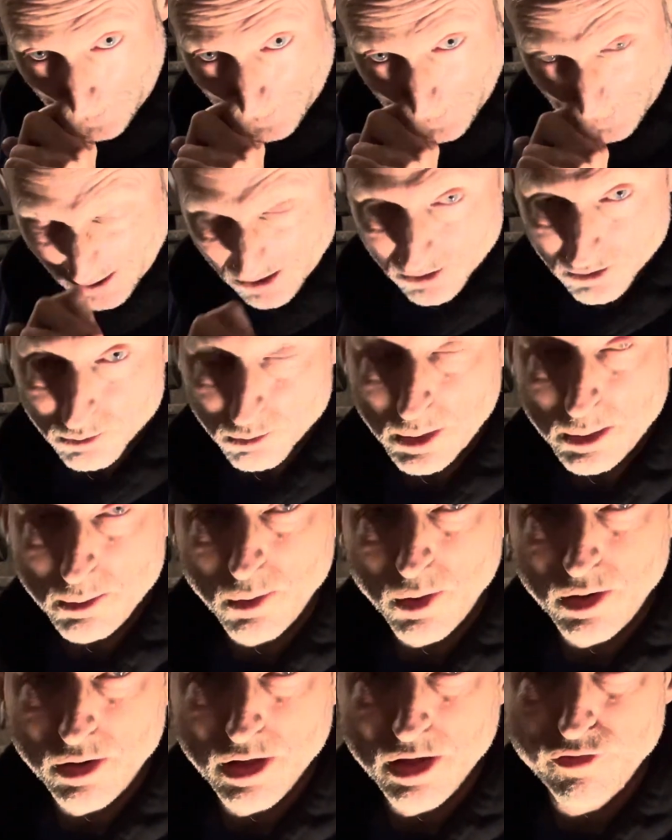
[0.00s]
So we
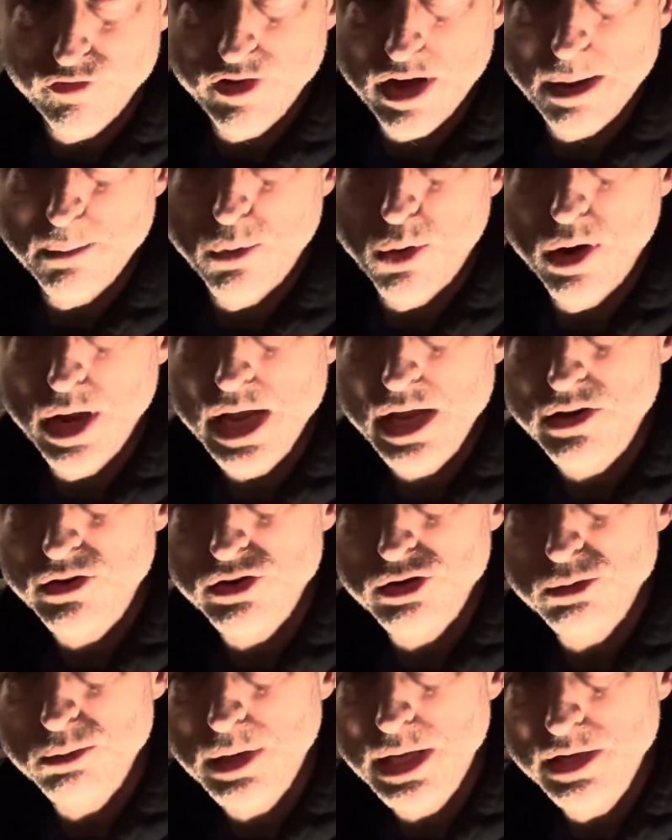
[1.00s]
want a far more
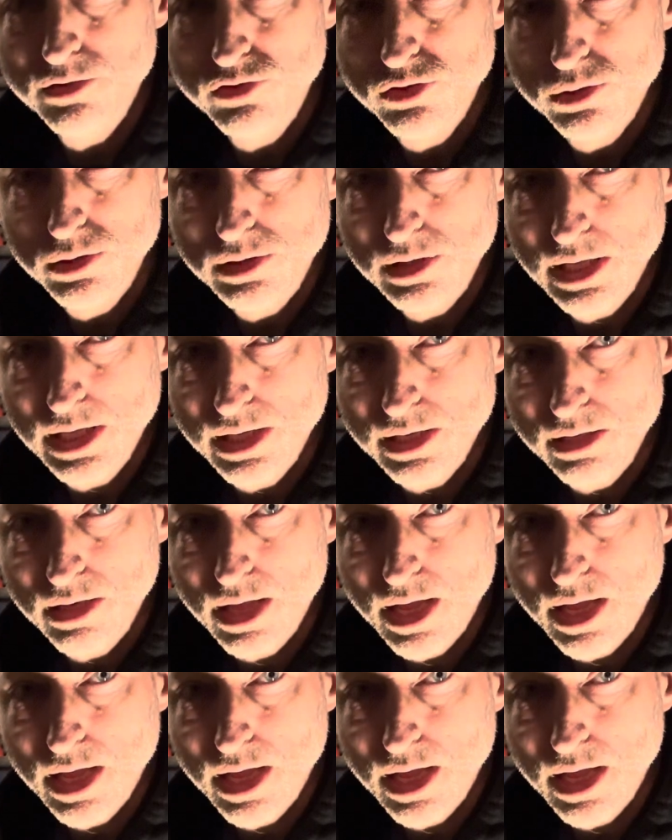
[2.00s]
accurate way of doing that.